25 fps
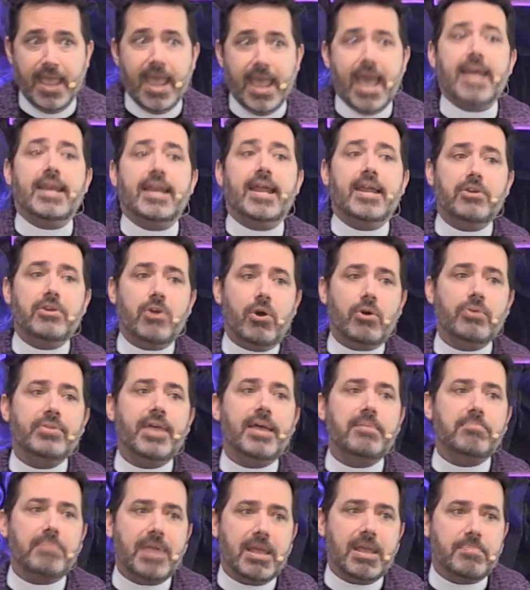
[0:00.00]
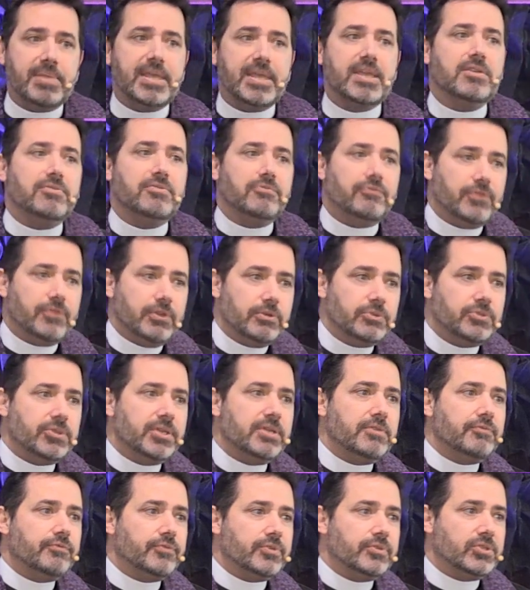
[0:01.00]
And I know that may be
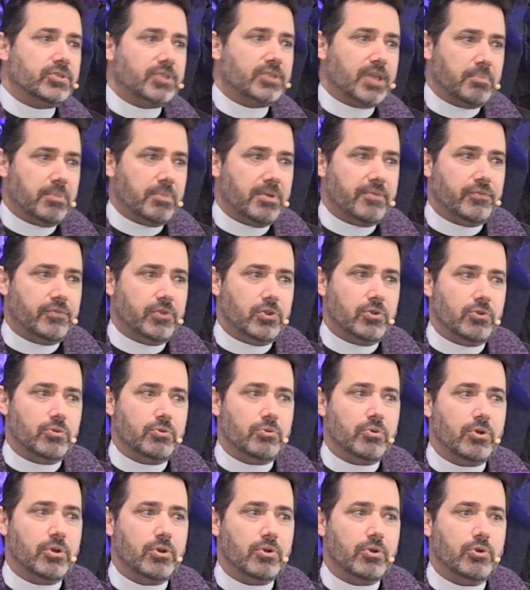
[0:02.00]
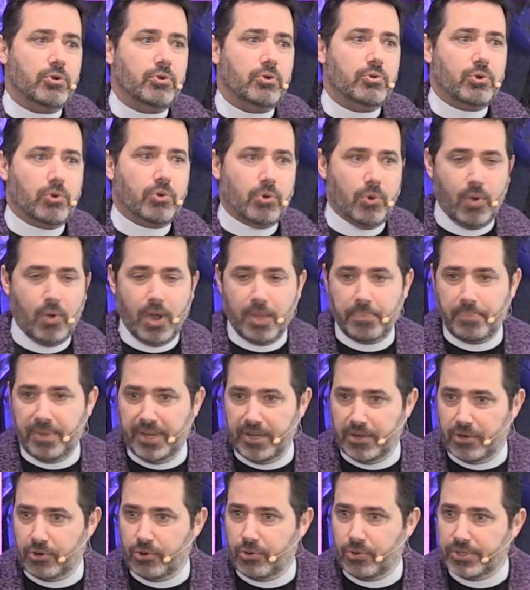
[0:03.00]
confusing for some of you who grew up
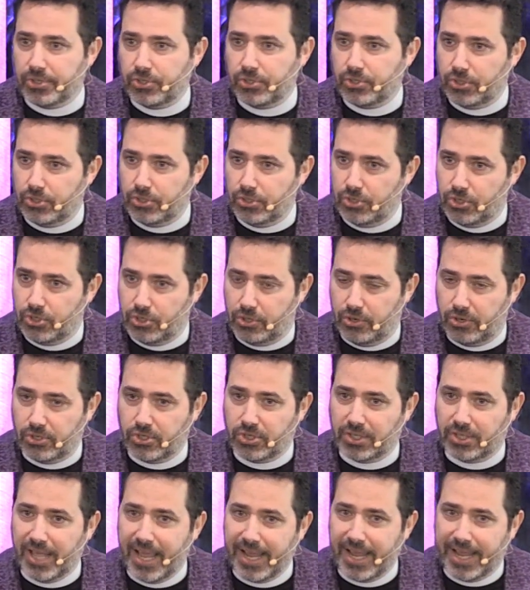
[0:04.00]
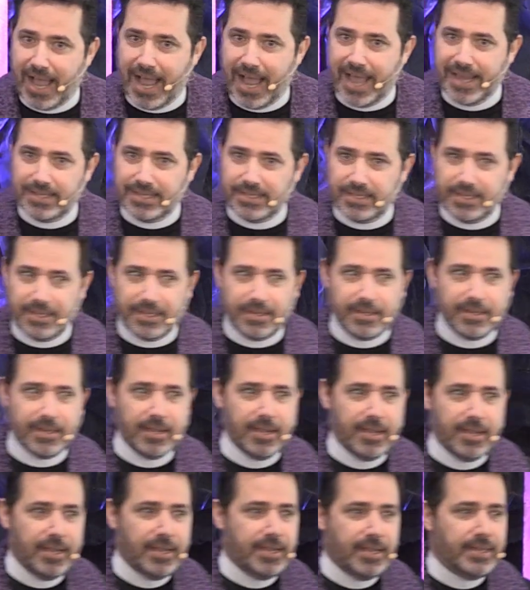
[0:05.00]
in a Christian church like I did,
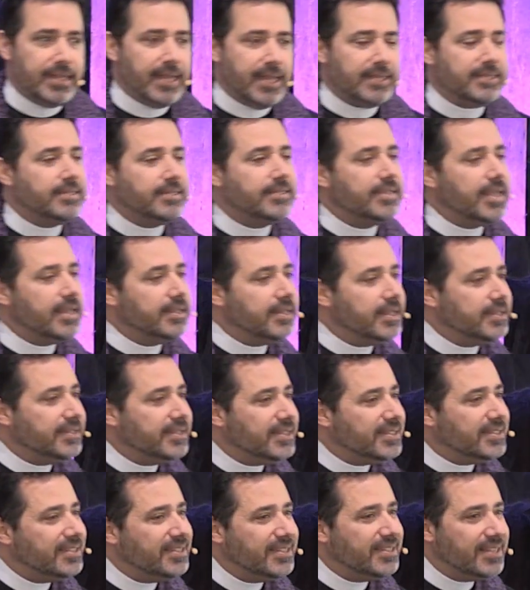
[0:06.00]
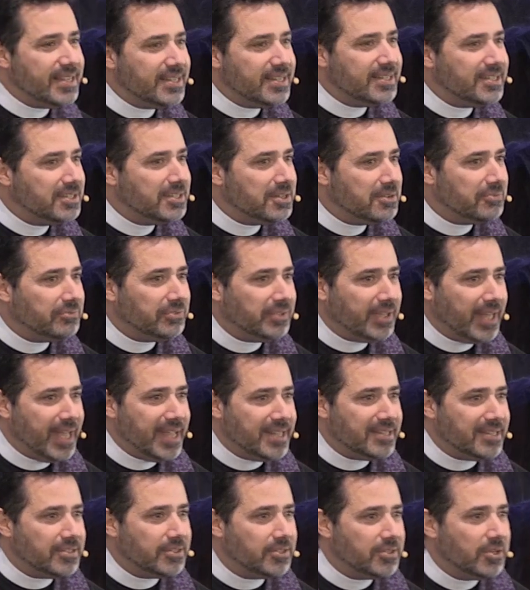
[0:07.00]
that said that the season of
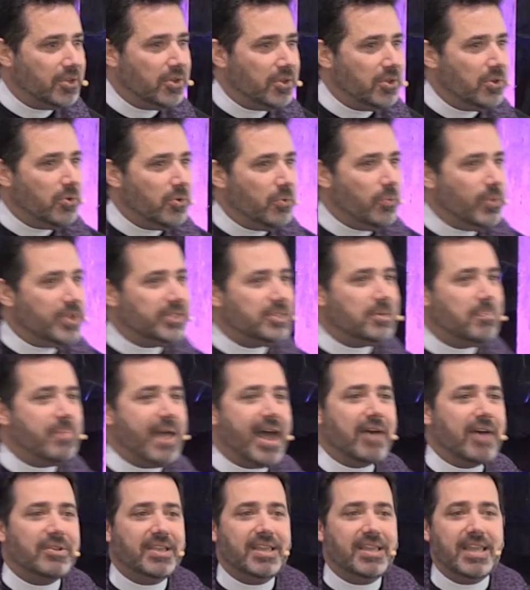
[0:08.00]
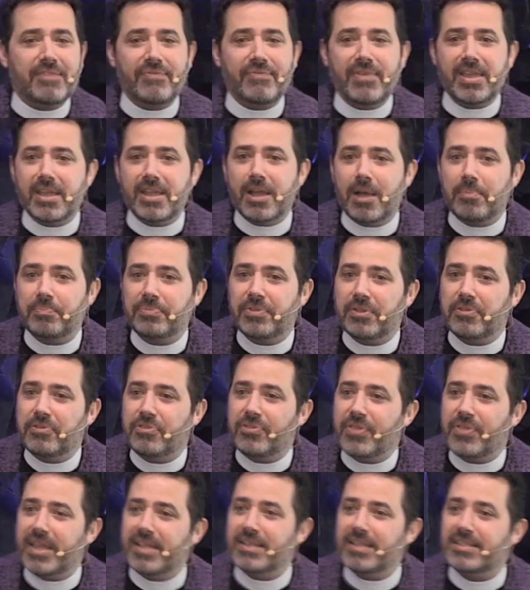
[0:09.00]
Lent was about giving up the
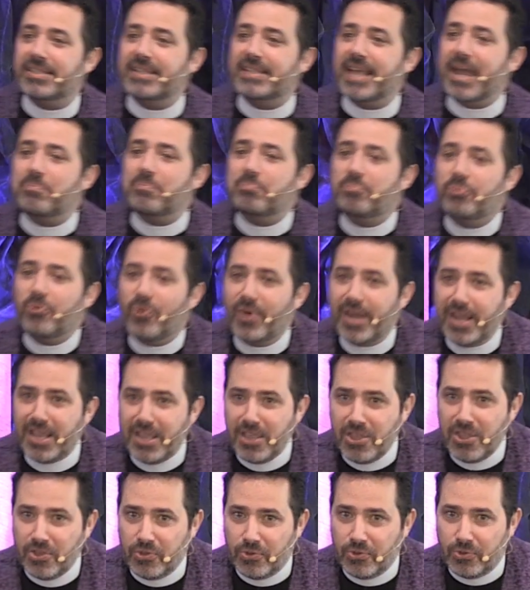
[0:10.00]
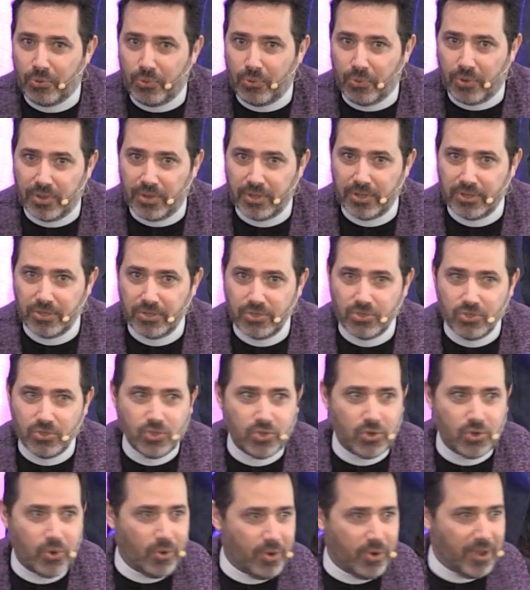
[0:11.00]
things that bring you
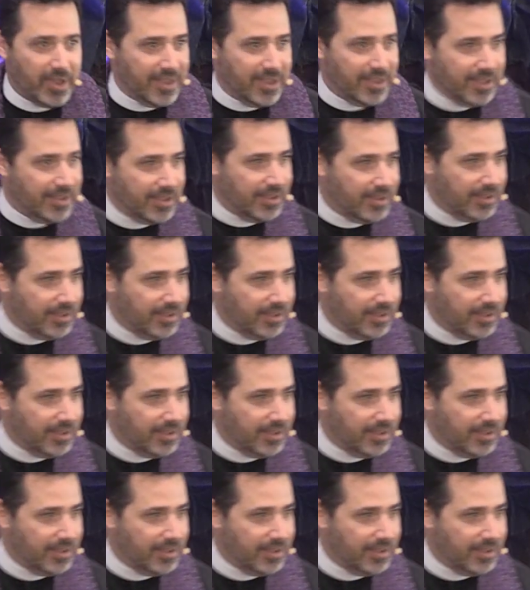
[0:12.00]
joy.